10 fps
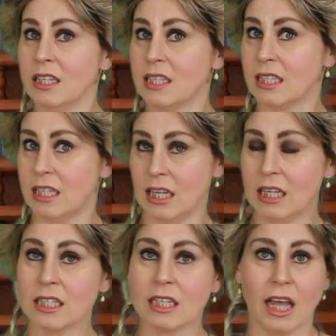
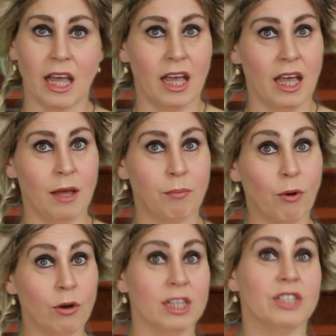sees a
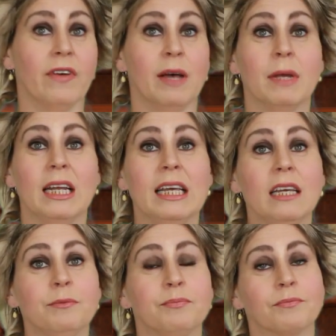Polish family
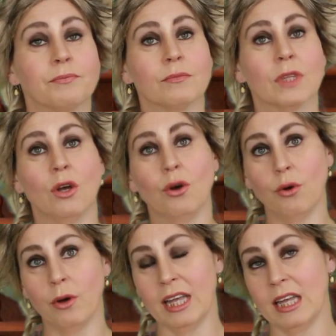
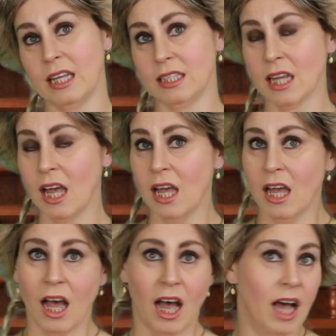who is
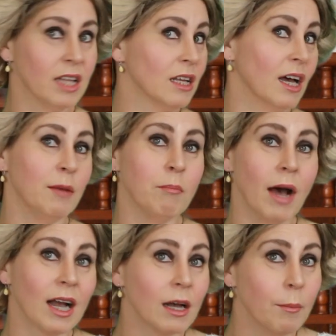
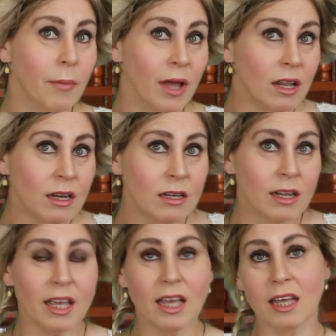unremarkable
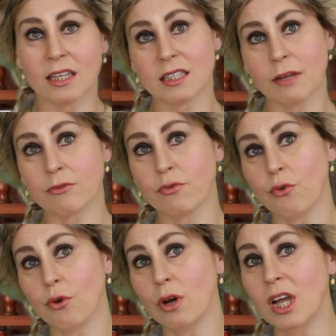except
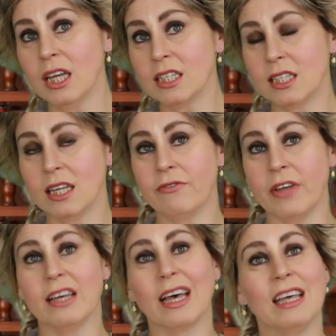for the
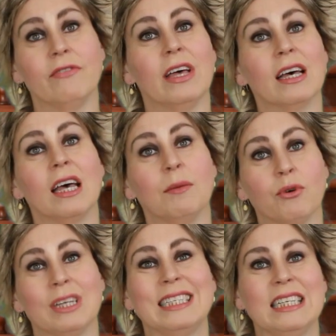very, very
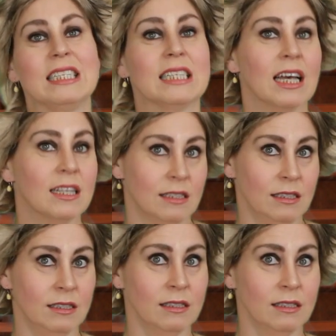pretty son.